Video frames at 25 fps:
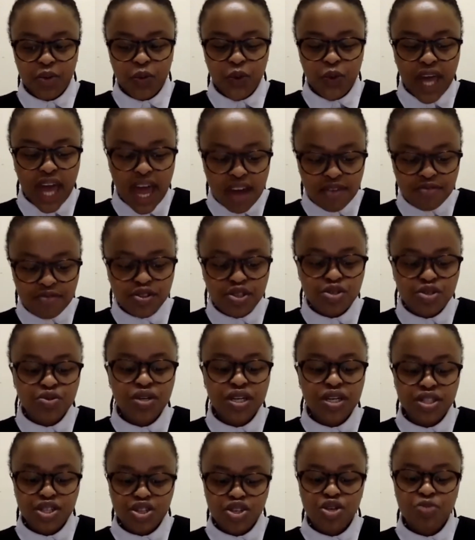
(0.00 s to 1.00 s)
We have to
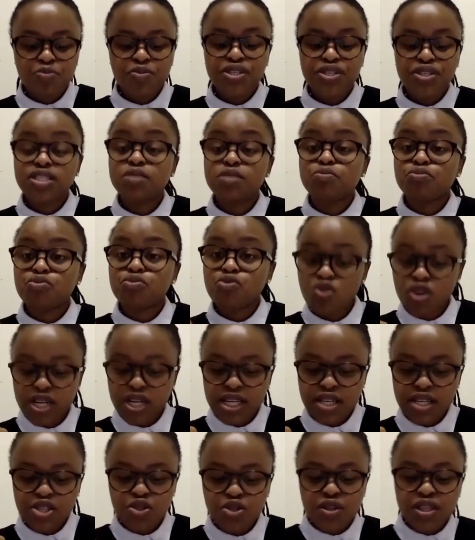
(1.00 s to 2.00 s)
interpret it
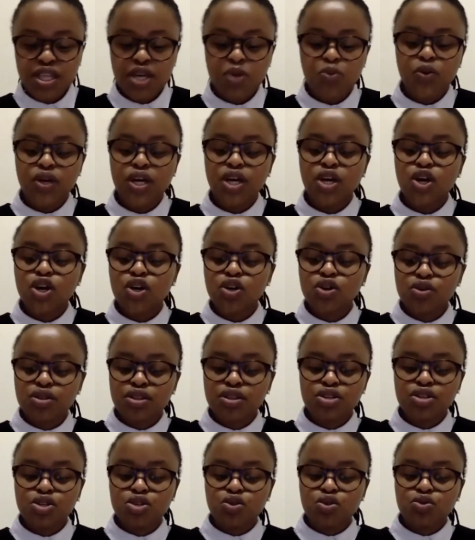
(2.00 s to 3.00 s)
broadly so that we include
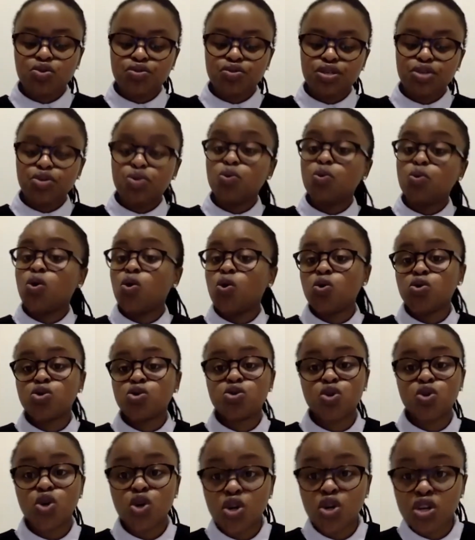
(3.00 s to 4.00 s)
the children who are
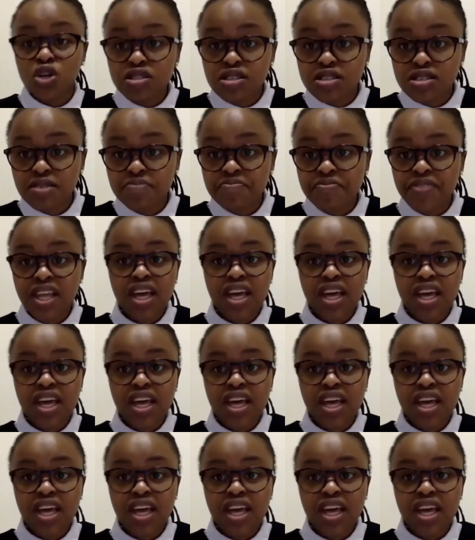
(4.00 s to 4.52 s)
also cooks,